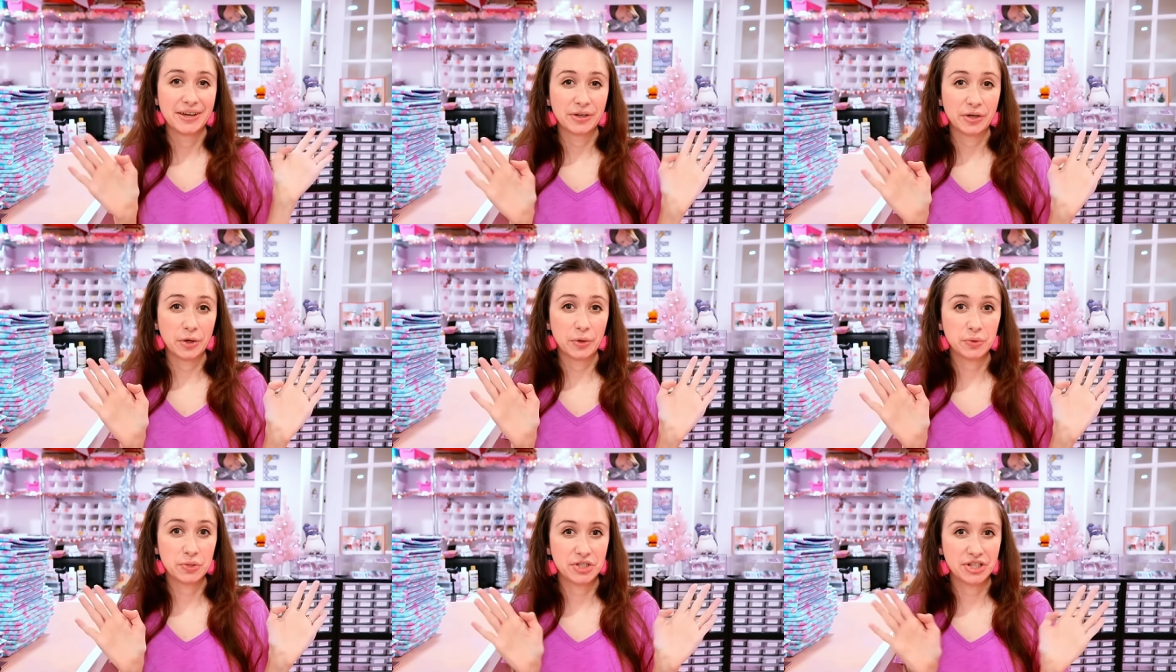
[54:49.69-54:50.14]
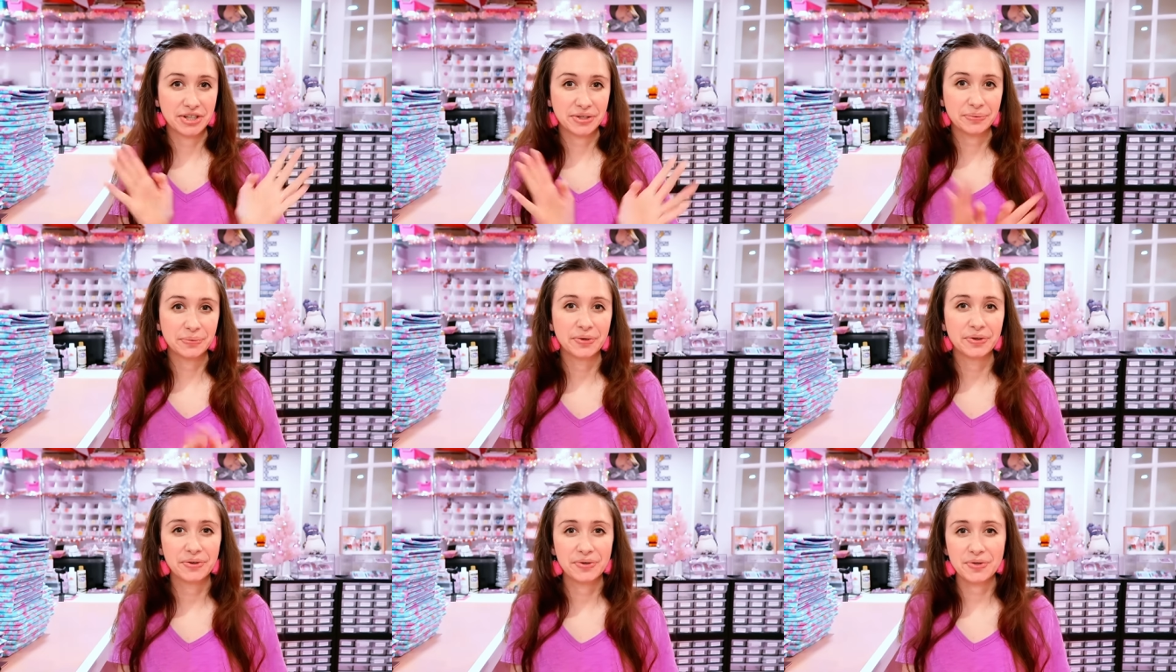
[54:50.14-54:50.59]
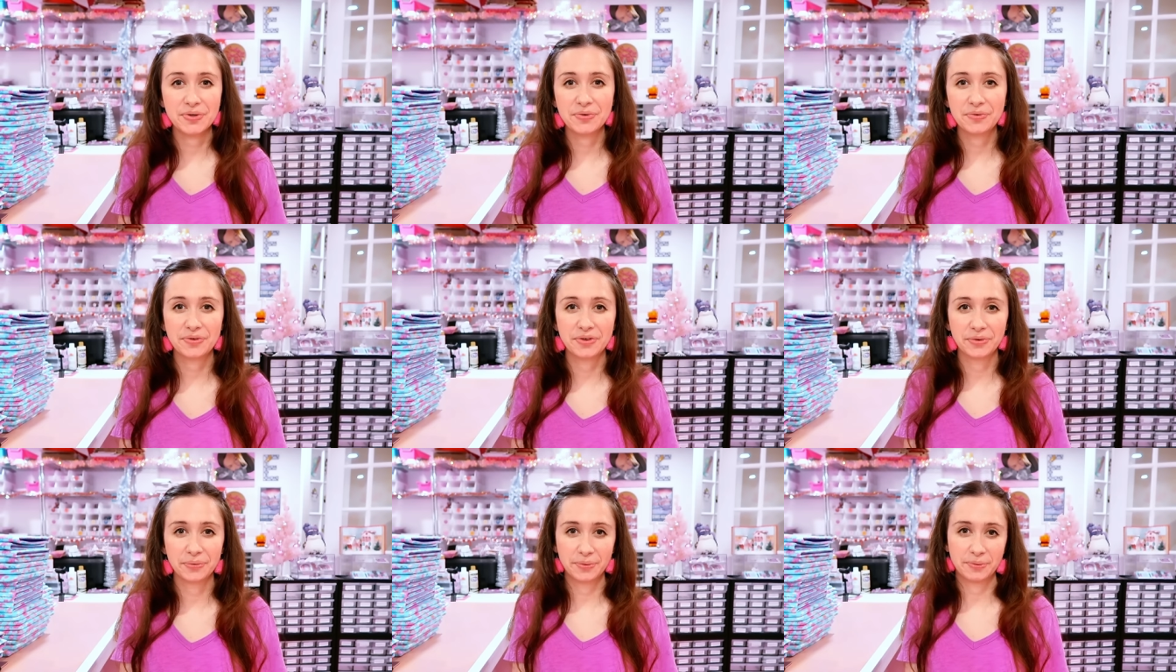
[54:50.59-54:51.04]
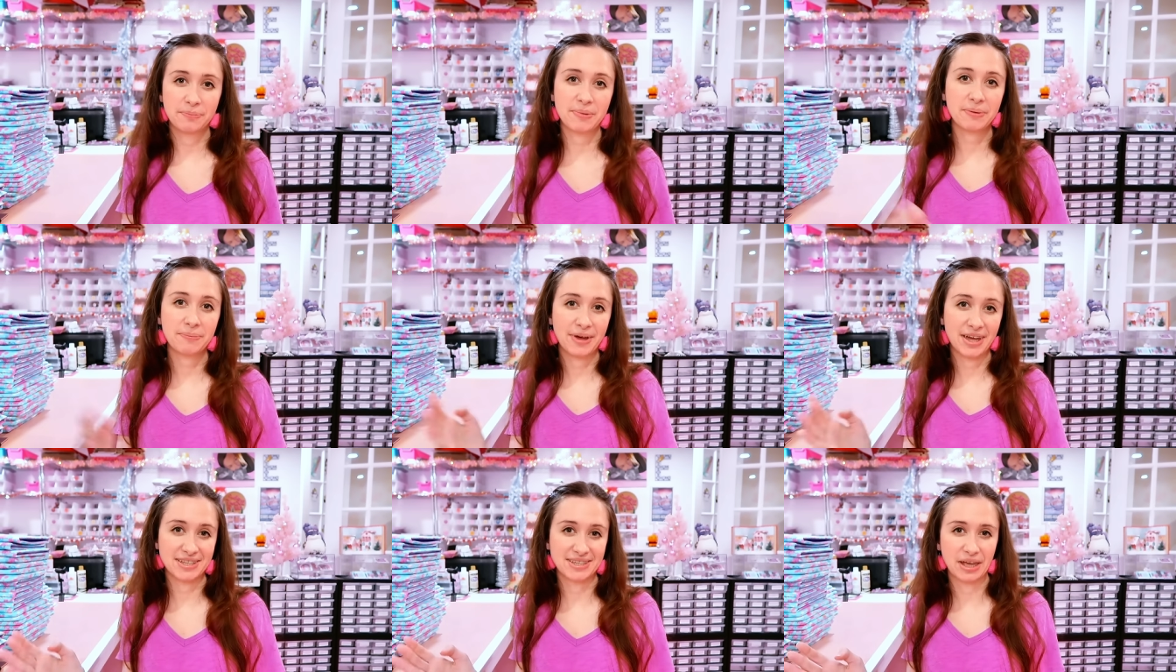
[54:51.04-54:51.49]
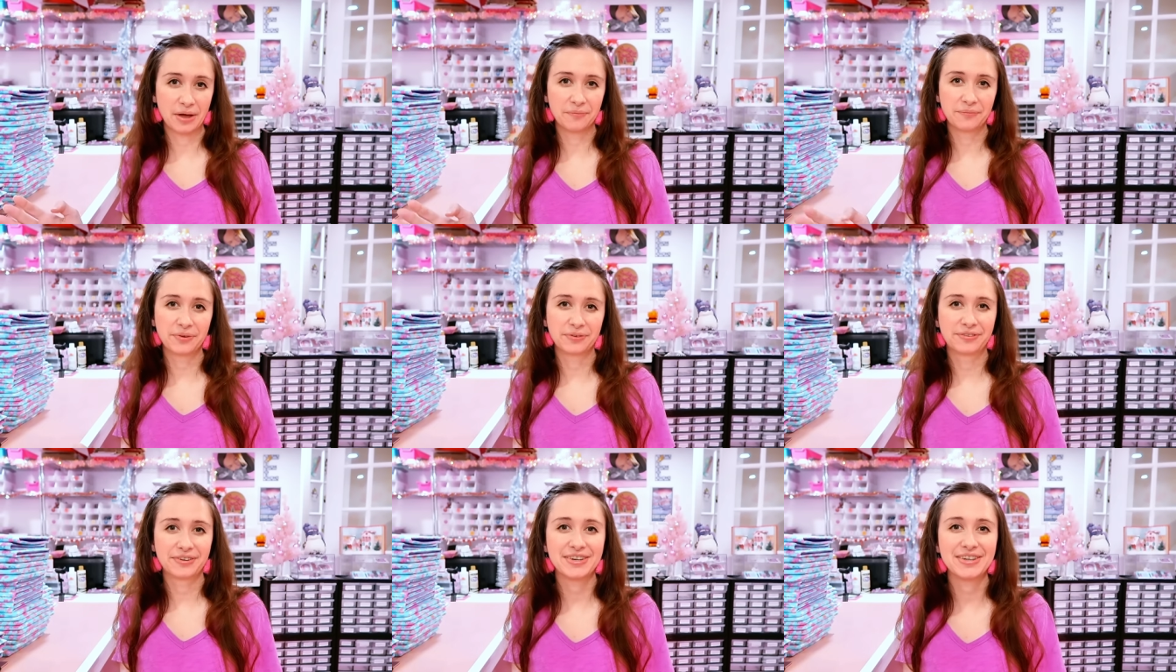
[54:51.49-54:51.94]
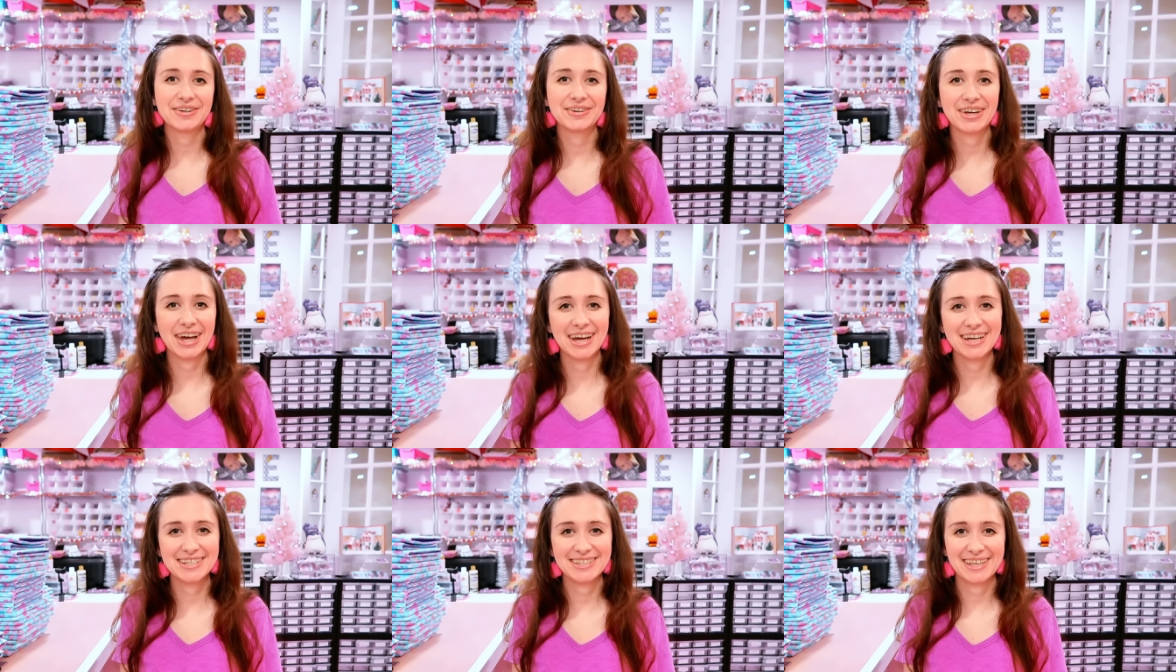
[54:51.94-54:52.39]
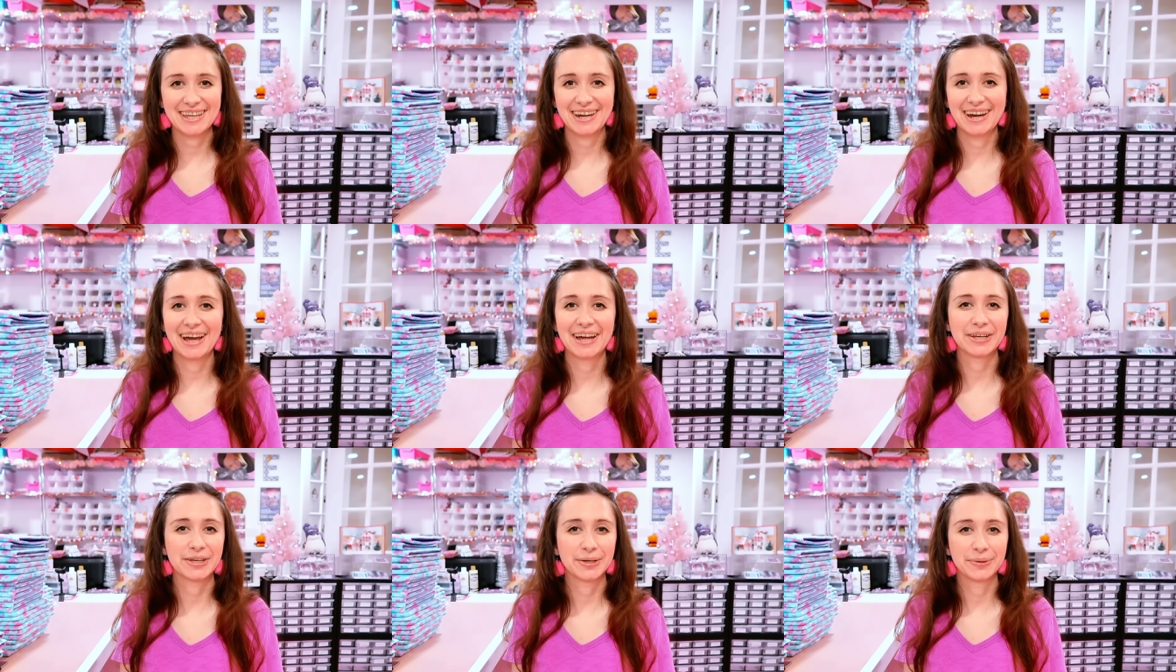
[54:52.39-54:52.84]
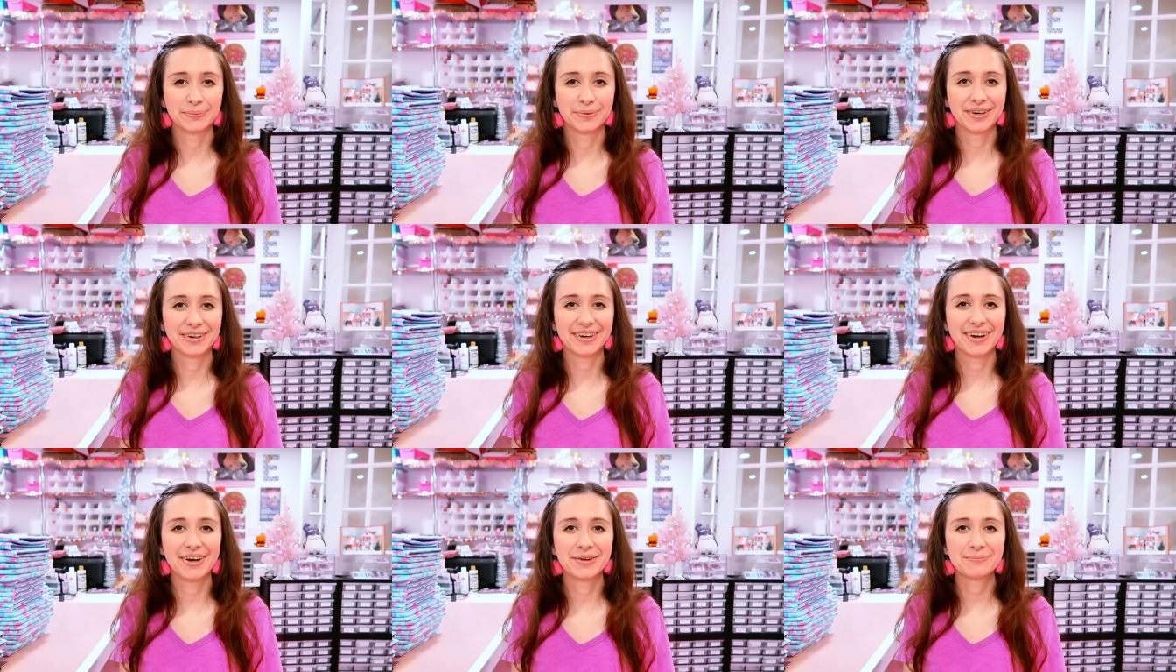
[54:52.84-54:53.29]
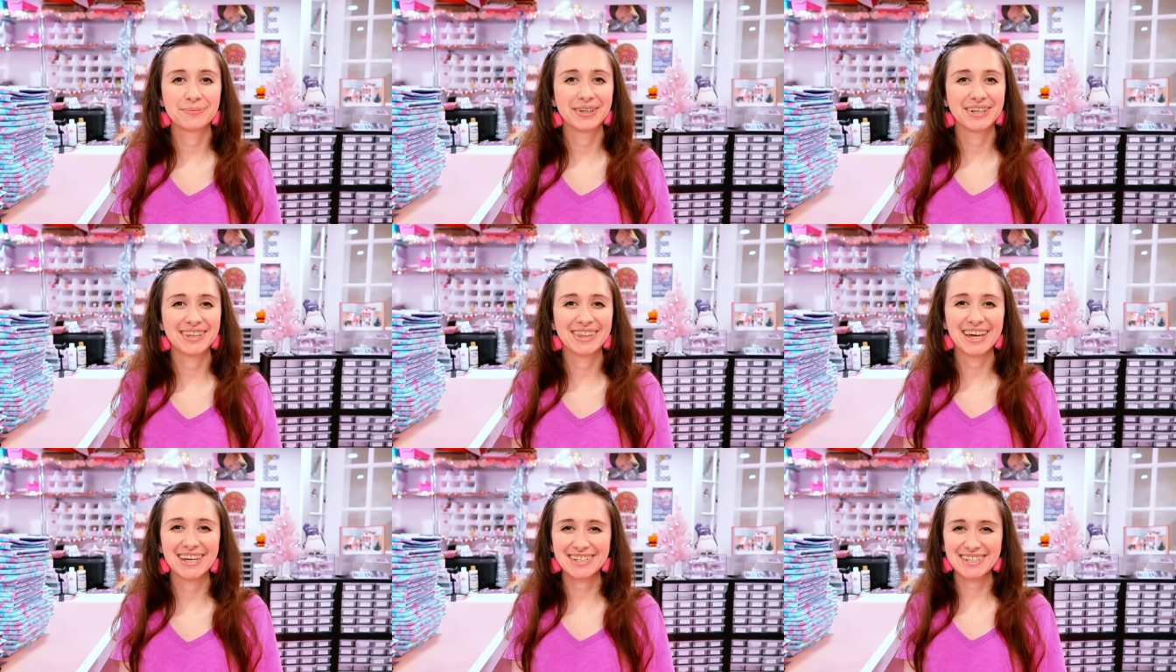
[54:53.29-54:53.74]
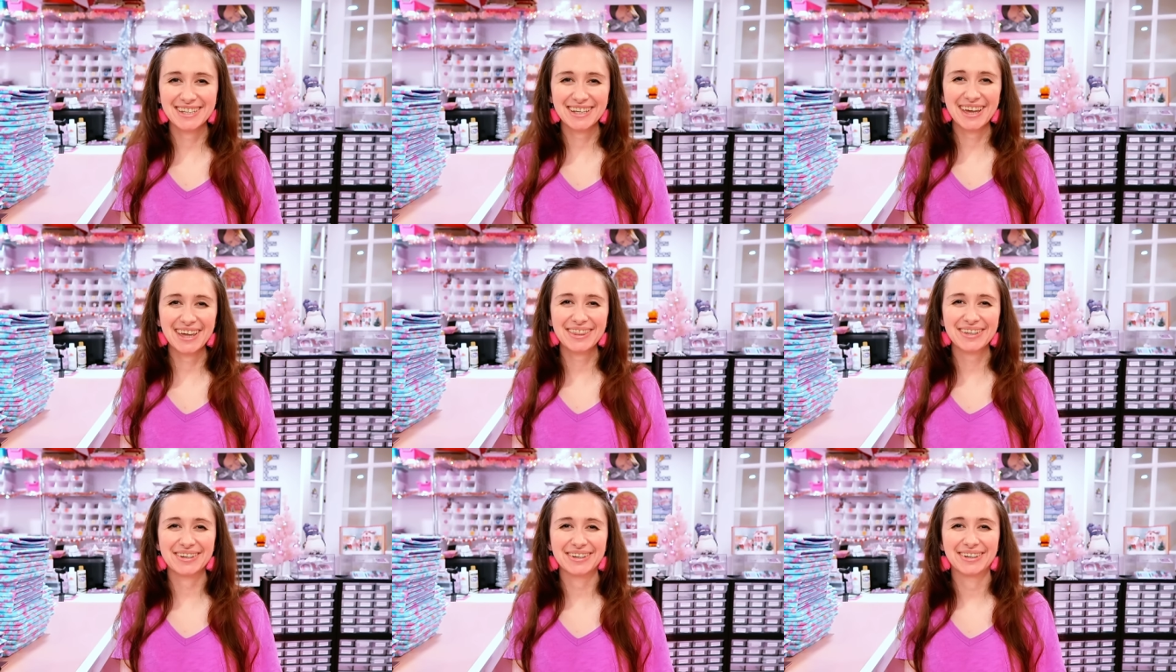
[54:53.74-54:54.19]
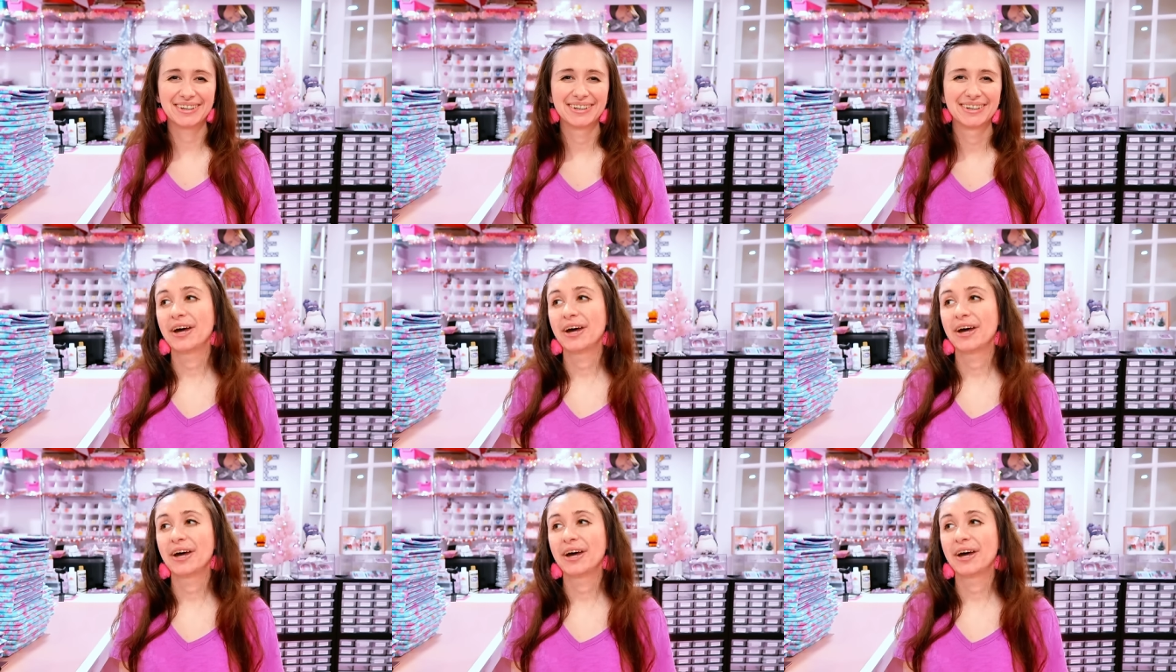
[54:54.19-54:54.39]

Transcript: coaching would you feel would be best helpful for you guys and I can work on putting that together.